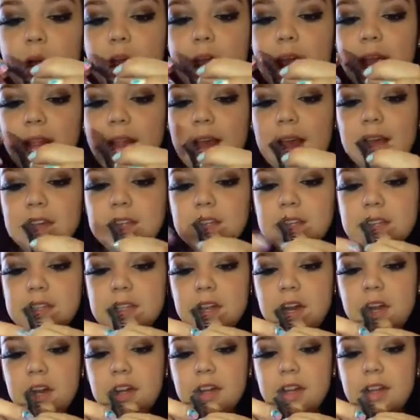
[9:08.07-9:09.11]
eyelashes
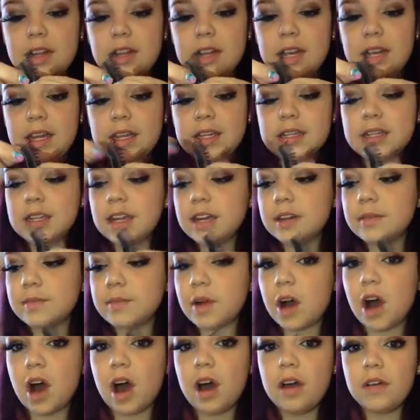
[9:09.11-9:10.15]
are cleaned
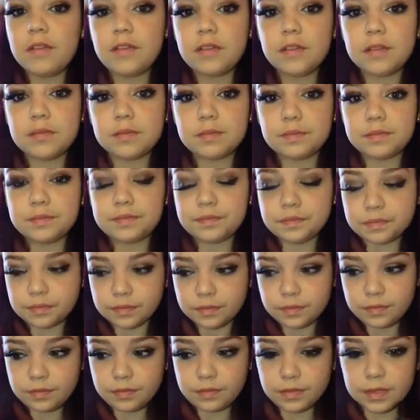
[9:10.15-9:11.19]
off.
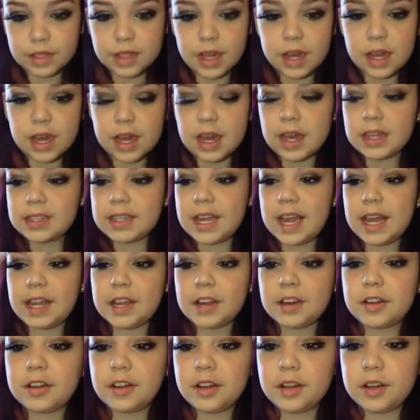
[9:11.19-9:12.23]
Take
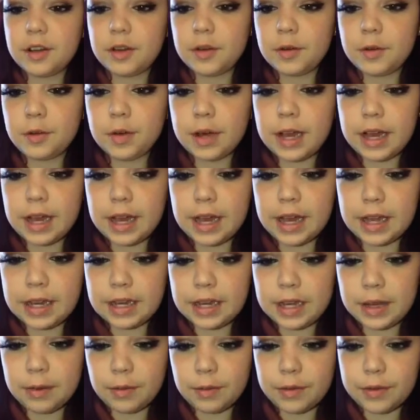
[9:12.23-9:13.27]
your glue and
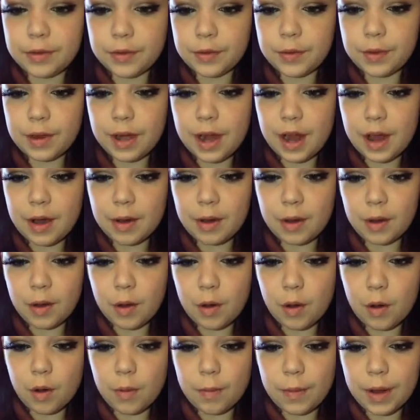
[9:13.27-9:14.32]
it will squirt out a
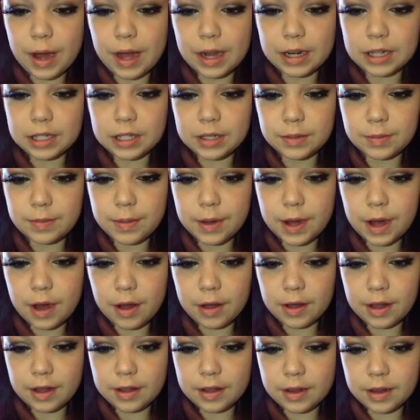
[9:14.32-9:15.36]
whole bunch, but all
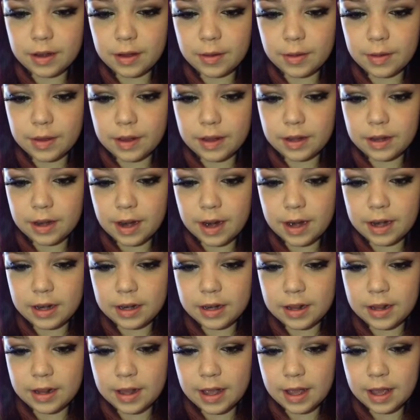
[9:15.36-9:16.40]
you have to do is try to
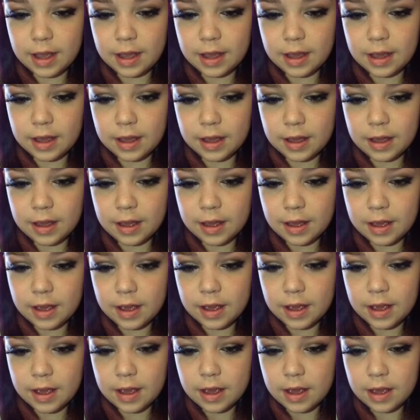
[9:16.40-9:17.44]
just like
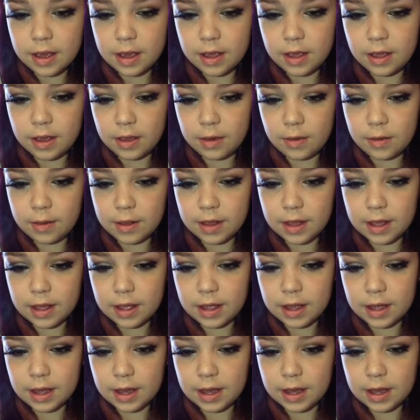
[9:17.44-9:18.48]
use
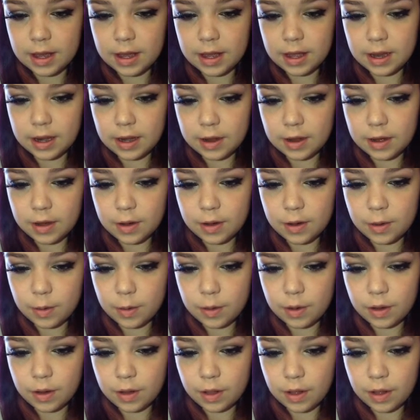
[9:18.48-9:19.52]
it and
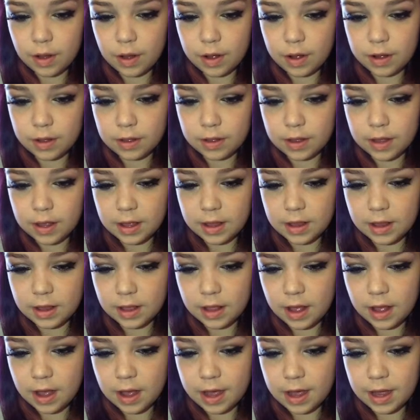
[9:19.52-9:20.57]
go along its
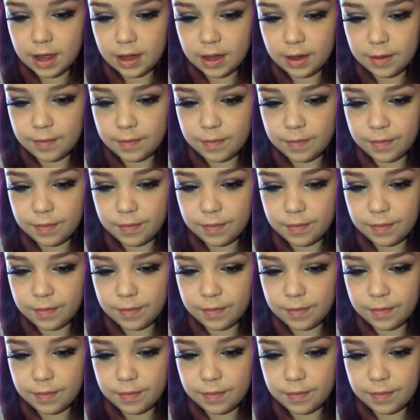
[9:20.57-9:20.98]
line.